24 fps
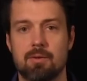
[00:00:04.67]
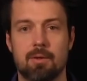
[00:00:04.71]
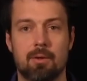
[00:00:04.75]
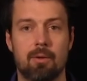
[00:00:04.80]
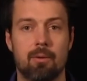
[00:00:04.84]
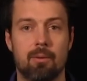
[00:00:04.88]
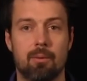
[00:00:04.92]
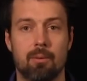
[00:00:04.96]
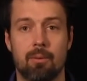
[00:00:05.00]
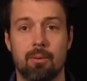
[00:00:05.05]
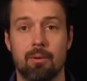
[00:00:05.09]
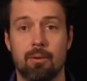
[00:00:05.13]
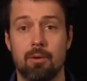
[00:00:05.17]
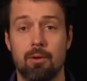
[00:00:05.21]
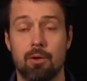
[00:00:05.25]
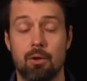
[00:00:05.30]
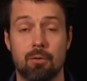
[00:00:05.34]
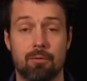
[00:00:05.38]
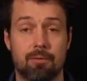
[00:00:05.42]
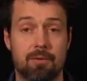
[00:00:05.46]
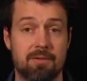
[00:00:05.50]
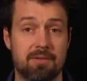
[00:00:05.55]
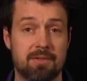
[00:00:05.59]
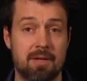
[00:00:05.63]
So
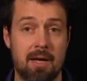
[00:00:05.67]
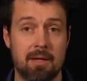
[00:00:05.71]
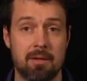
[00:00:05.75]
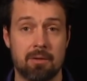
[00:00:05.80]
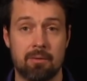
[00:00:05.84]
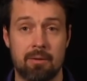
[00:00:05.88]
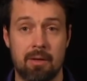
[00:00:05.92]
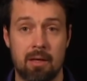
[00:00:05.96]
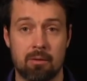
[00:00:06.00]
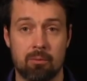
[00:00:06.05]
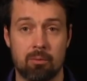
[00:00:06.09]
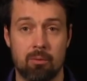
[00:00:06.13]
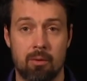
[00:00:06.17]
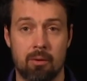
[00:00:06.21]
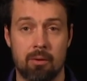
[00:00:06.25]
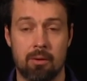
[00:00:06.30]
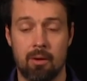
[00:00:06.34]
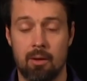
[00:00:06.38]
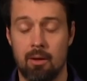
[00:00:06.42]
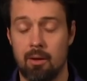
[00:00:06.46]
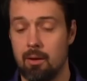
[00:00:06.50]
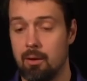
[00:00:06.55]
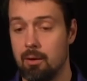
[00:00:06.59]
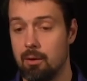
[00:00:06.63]
you've designed your
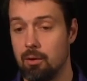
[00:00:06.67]
network,